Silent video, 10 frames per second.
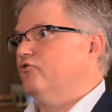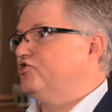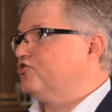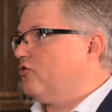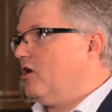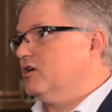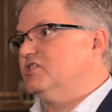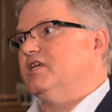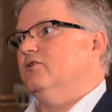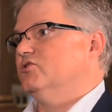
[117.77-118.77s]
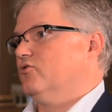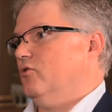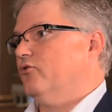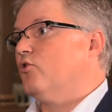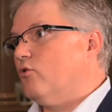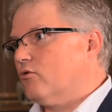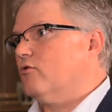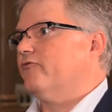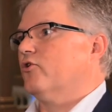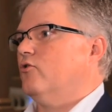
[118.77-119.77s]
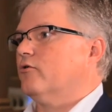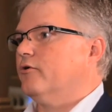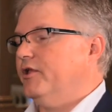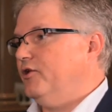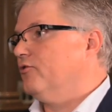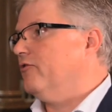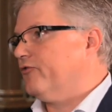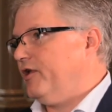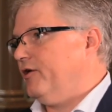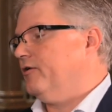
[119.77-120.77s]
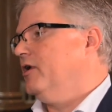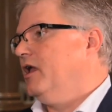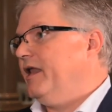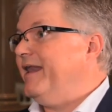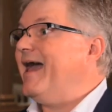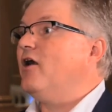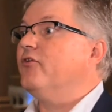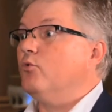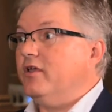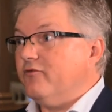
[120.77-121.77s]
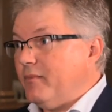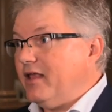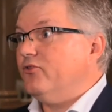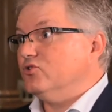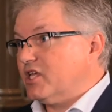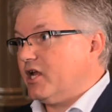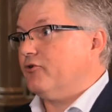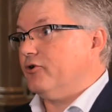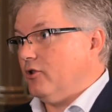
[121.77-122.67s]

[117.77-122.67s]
strong sales growth quarter over quarter and year over year now that we have made those carrier